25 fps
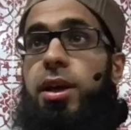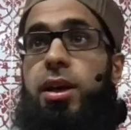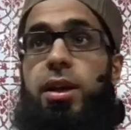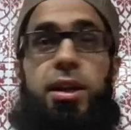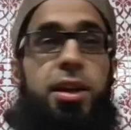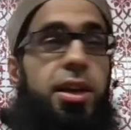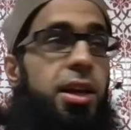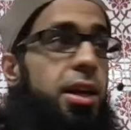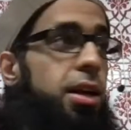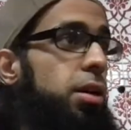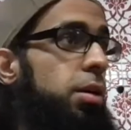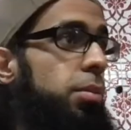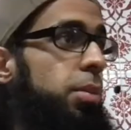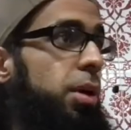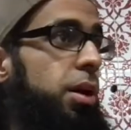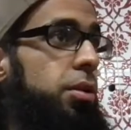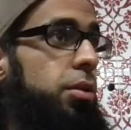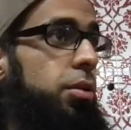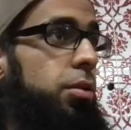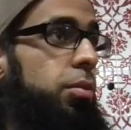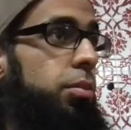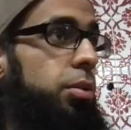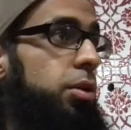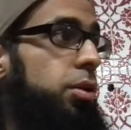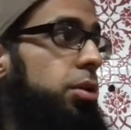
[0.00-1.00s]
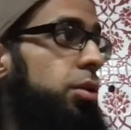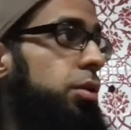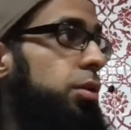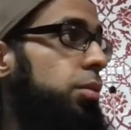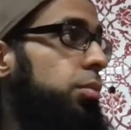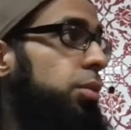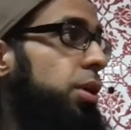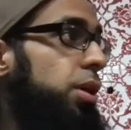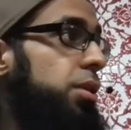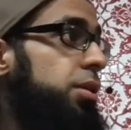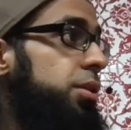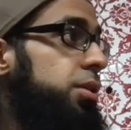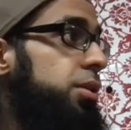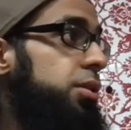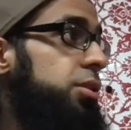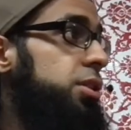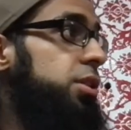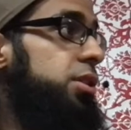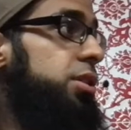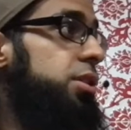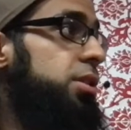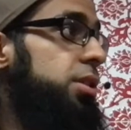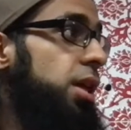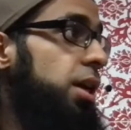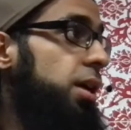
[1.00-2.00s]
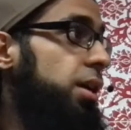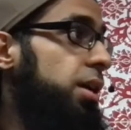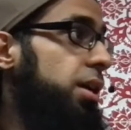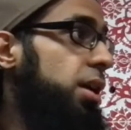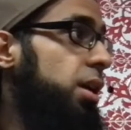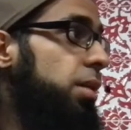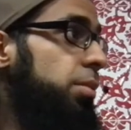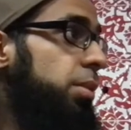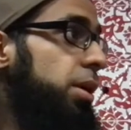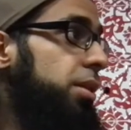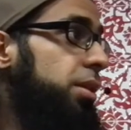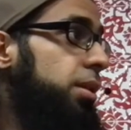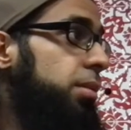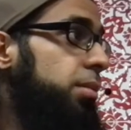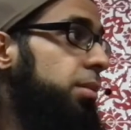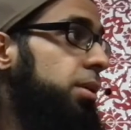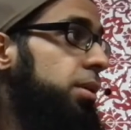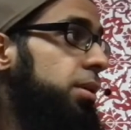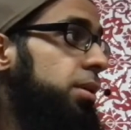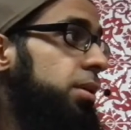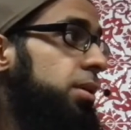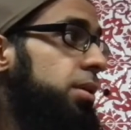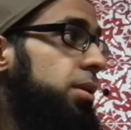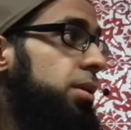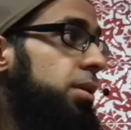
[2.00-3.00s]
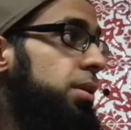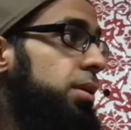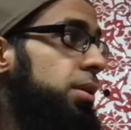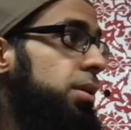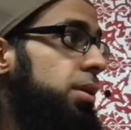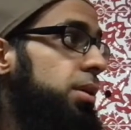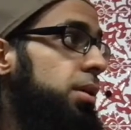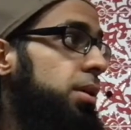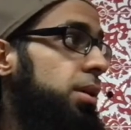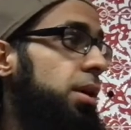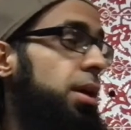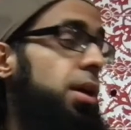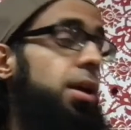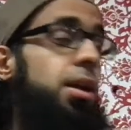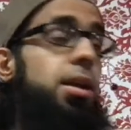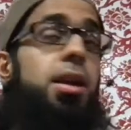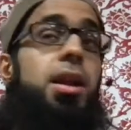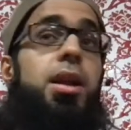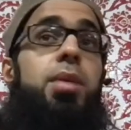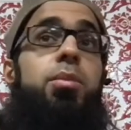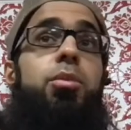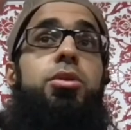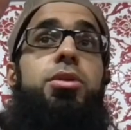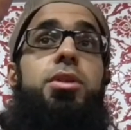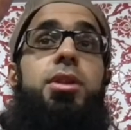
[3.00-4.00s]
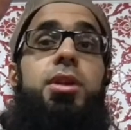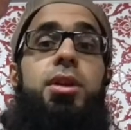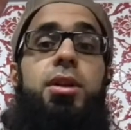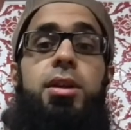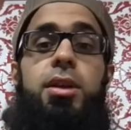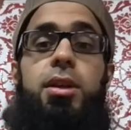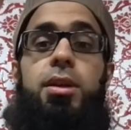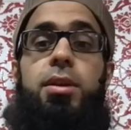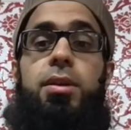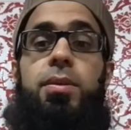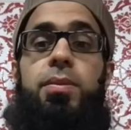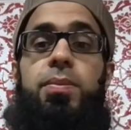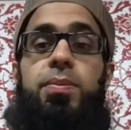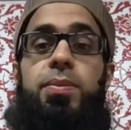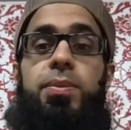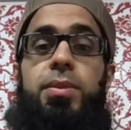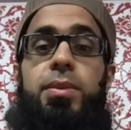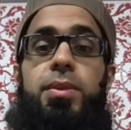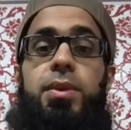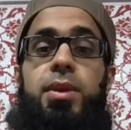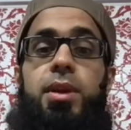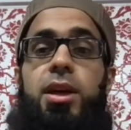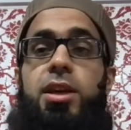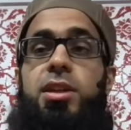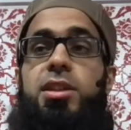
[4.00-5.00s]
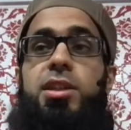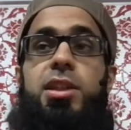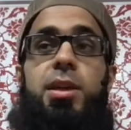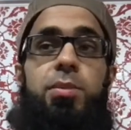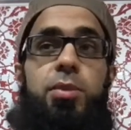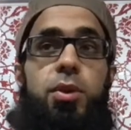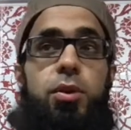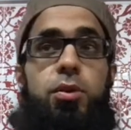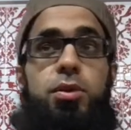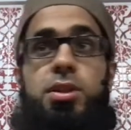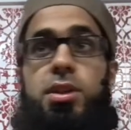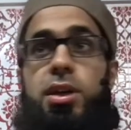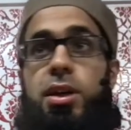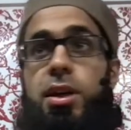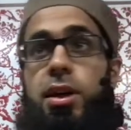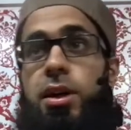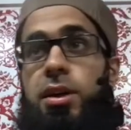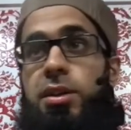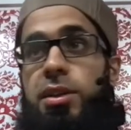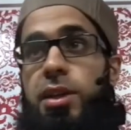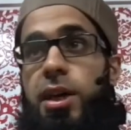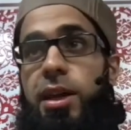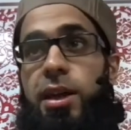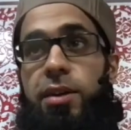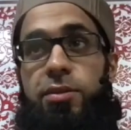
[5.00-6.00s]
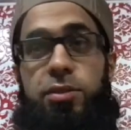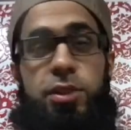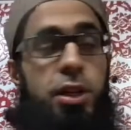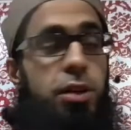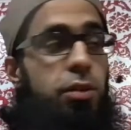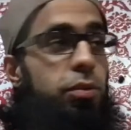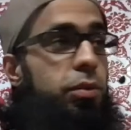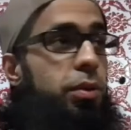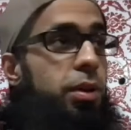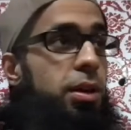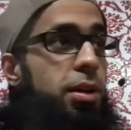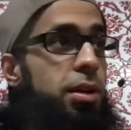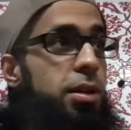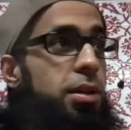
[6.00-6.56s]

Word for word: to care about your, your brother, your sister. You're not going to care about them. Illa al-muttaqeen, except those that have taqwa.